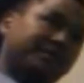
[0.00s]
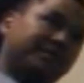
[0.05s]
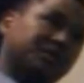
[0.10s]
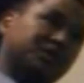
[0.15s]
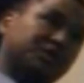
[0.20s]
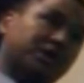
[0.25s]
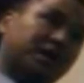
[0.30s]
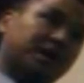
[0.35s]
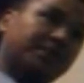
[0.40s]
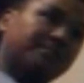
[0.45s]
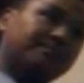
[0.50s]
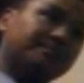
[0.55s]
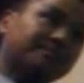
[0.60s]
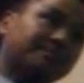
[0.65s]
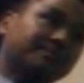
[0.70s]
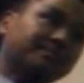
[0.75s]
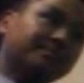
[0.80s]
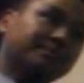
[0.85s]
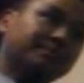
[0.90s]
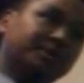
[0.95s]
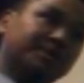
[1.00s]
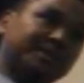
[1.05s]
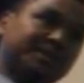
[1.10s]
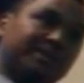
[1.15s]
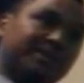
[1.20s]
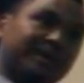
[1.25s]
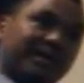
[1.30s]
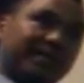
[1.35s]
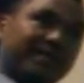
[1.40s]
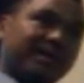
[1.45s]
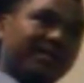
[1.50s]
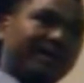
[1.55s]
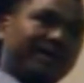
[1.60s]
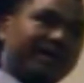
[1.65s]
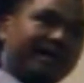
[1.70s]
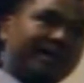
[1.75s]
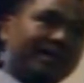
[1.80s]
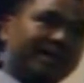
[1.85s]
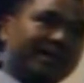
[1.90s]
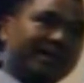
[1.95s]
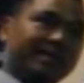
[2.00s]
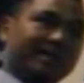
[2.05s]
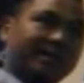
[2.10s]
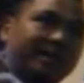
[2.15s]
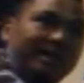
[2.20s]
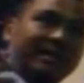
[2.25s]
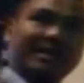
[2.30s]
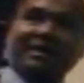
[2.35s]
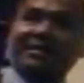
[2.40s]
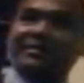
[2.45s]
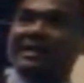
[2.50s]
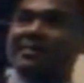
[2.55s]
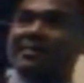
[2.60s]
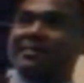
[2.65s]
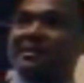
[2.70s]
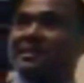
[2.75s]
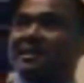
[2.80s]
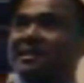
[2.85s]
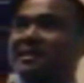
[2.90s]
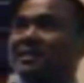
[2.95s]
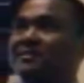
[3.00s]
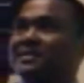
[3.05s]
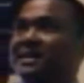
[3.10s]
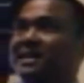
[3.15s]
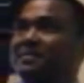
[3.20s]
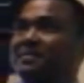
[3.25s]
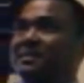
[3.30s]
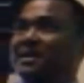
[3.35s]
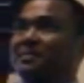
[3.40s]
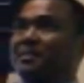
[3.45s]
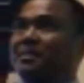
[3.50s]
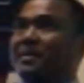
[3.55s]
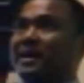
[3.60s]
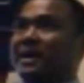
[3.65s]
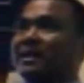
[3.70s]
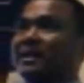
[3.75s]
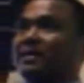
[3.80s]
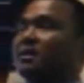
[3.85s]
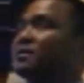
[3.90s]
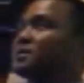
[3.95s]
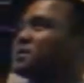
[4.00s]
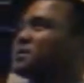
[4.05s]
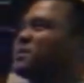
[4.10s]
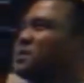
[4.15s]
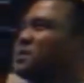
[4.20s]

they get better at the job, which means they're making more money, and they love to keep coming